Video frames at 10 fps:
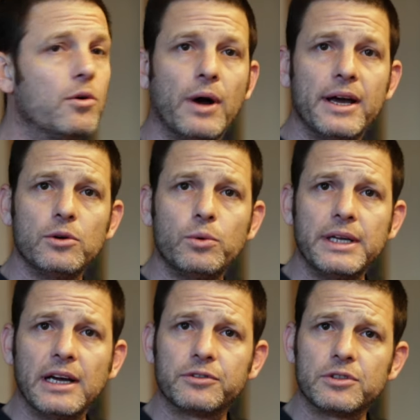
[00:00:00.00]
Right
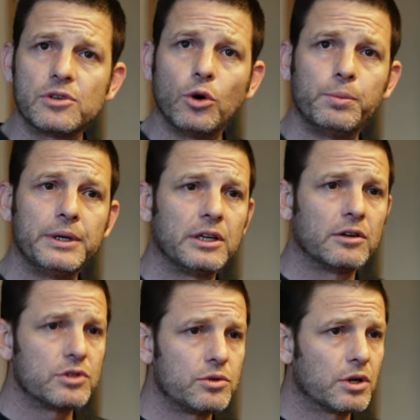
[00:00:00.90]
away after the opening
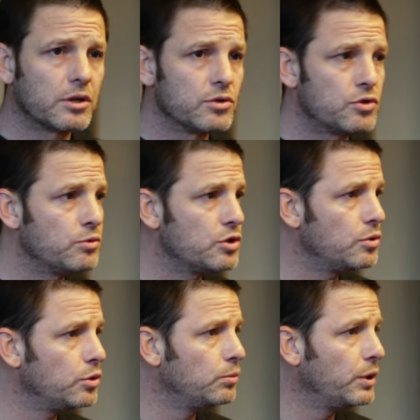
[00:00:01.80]
of the drug
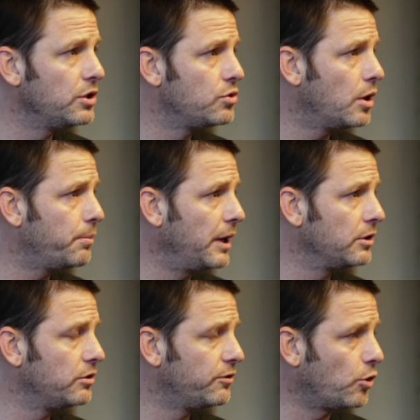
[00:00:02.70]
consumption room, we dropped under